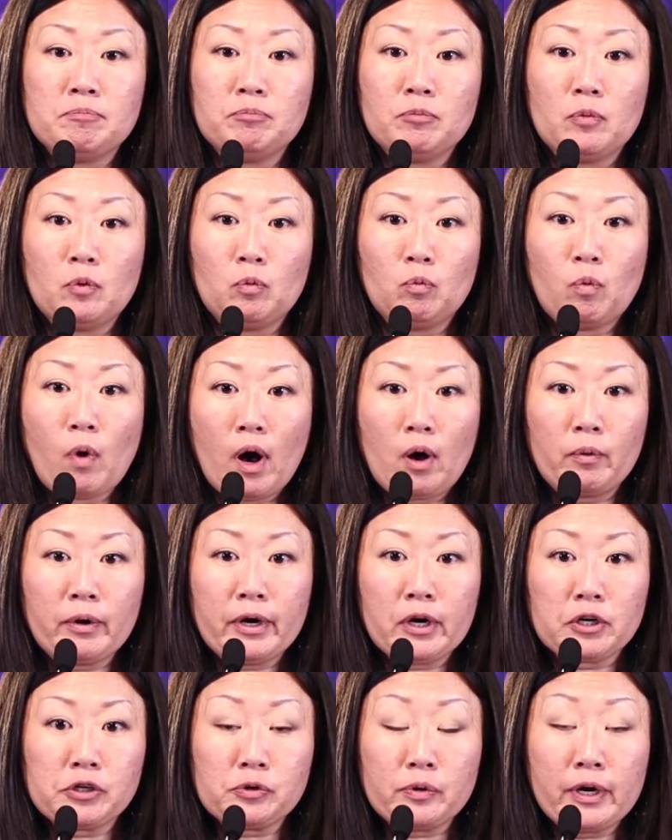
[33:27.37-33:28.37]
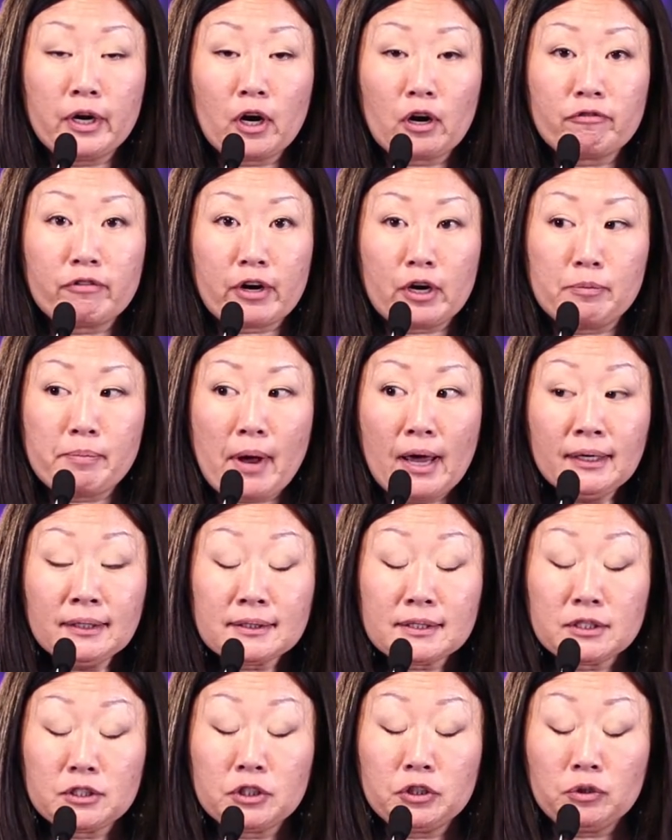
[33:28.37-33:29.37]
while we are doing our very
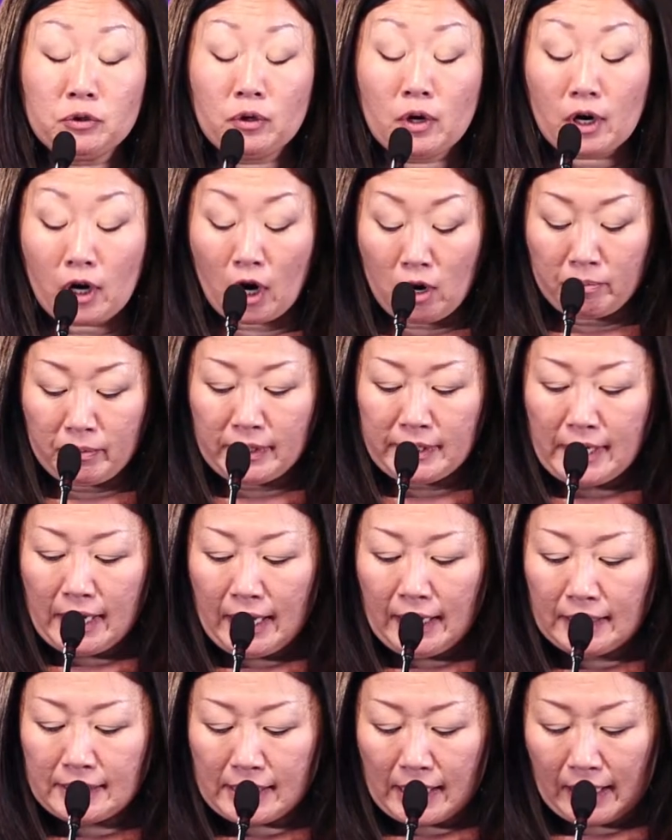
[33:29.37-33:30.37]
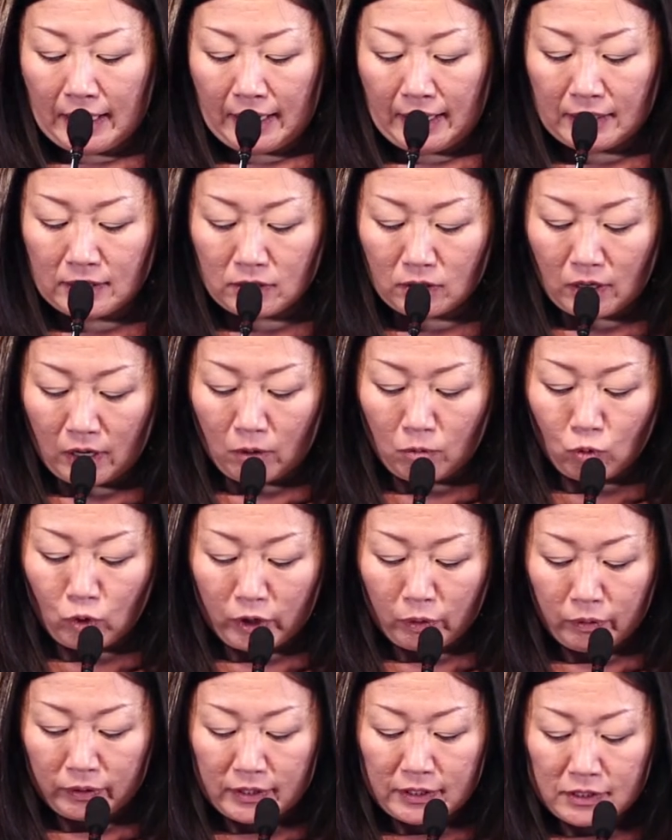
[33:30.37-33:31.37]
best to accommodate and
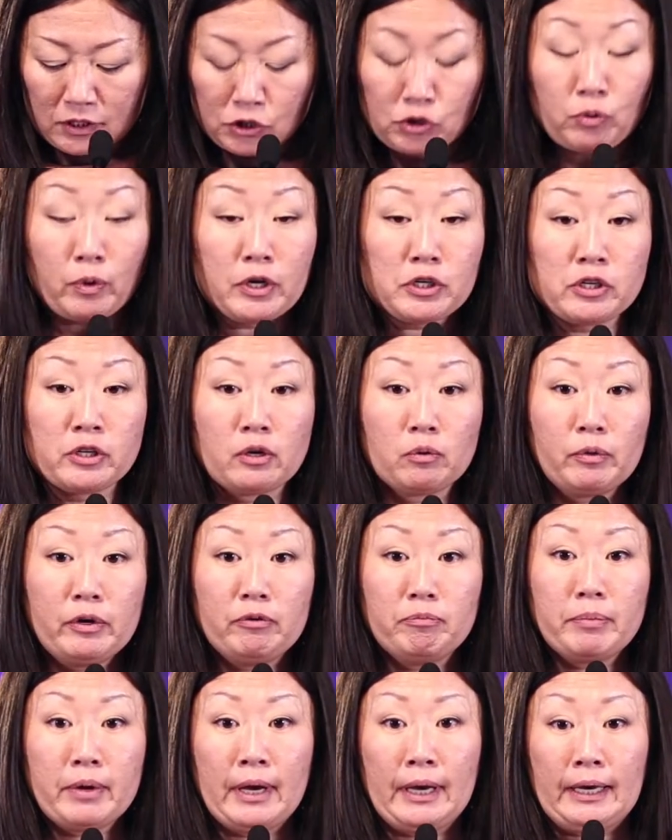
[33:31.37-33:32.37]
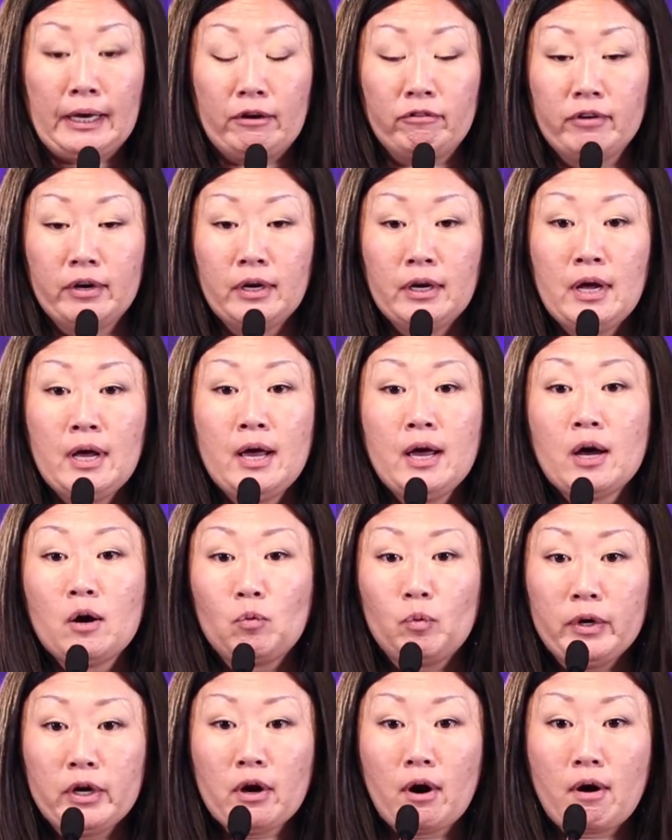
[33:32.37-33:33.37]
work with the situation that we've been given,
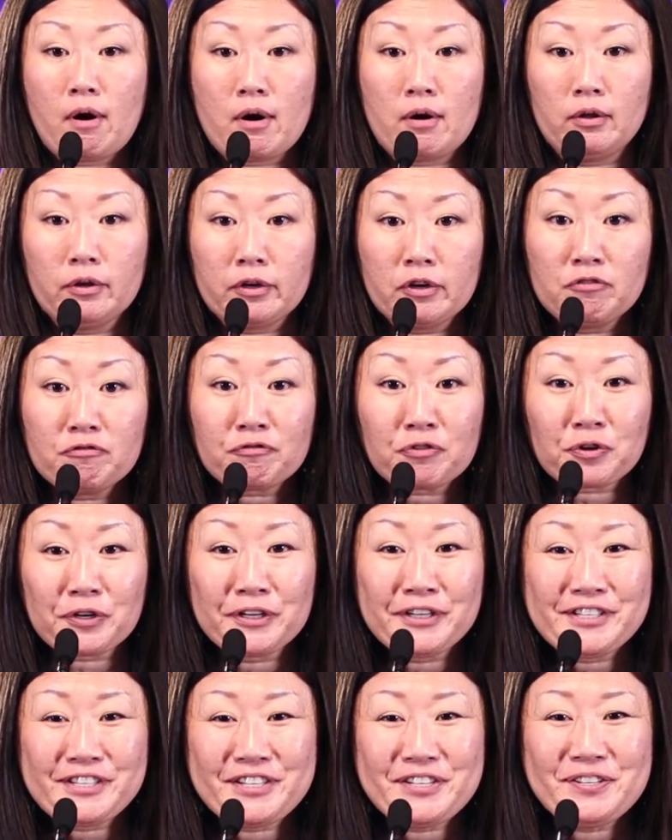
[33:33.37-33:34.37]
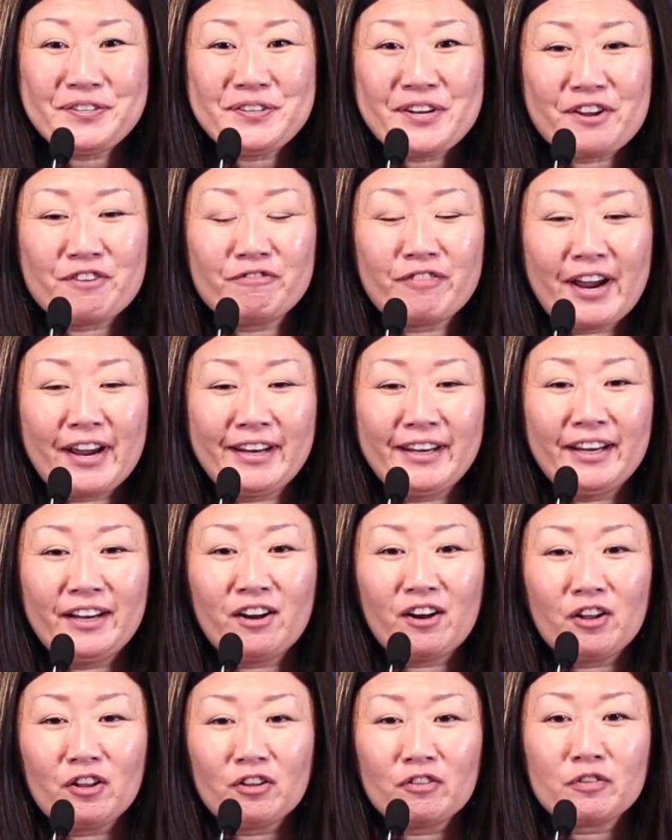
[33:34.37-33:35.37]
we are looking forward to inviting
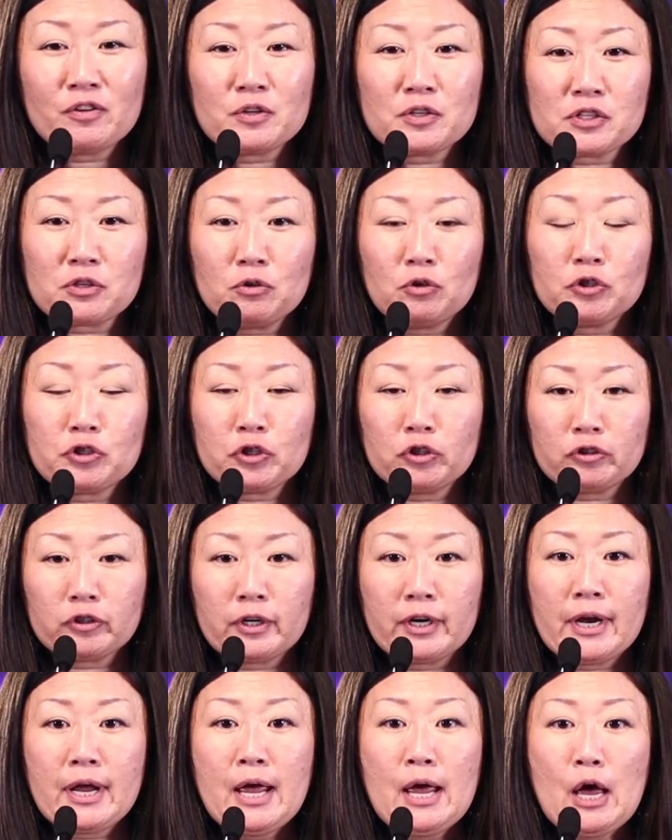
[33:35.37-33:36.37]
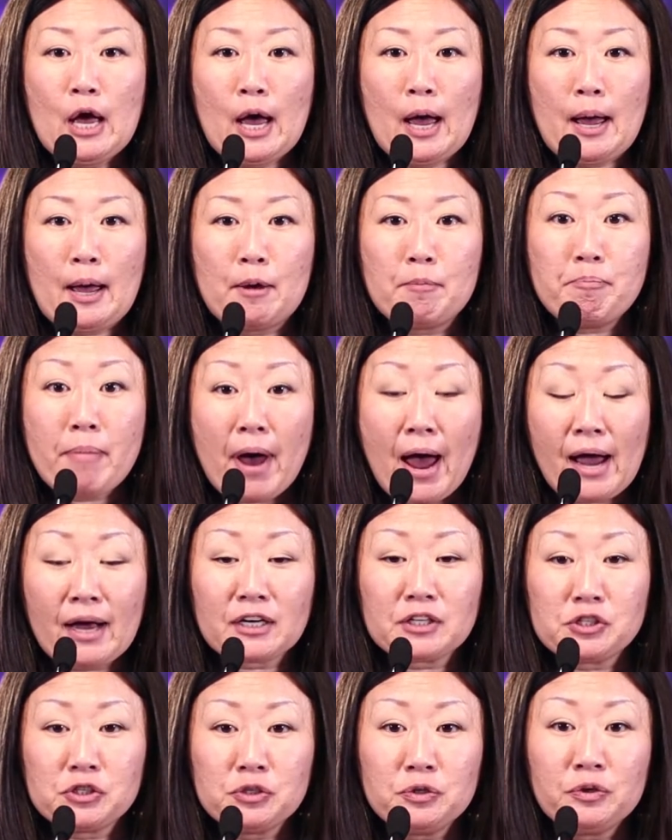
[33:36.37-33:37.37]
all of those school children back
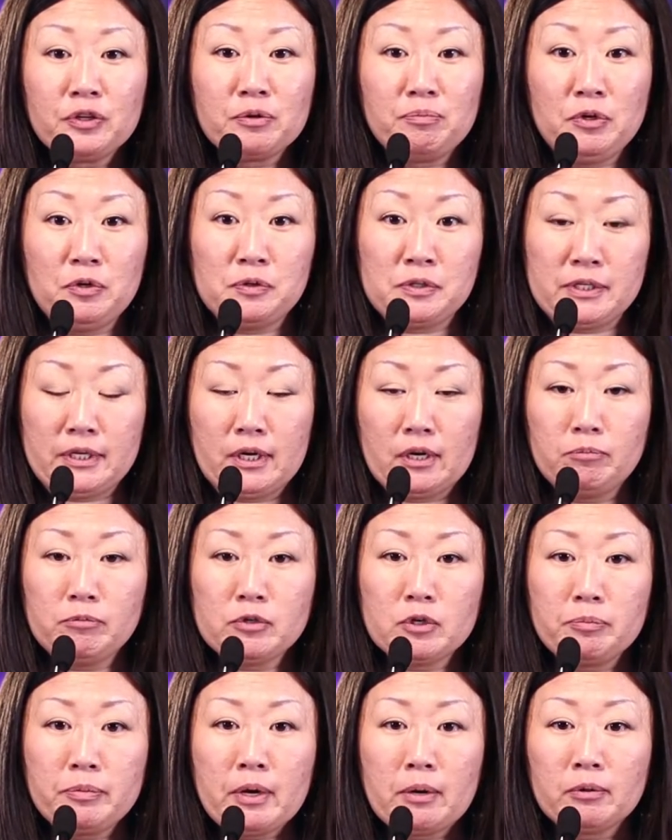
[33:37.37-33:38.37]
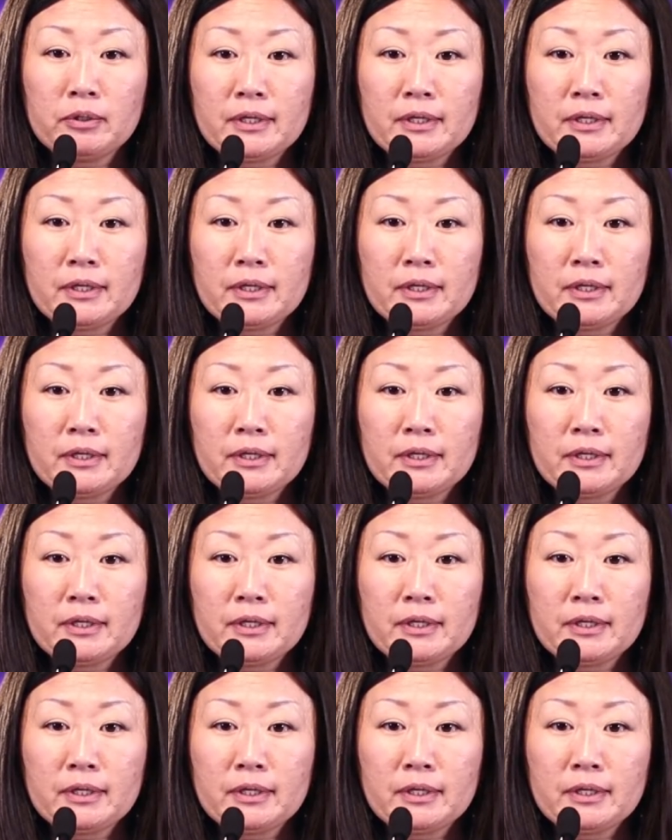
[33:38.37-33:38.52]
to the museum to be able to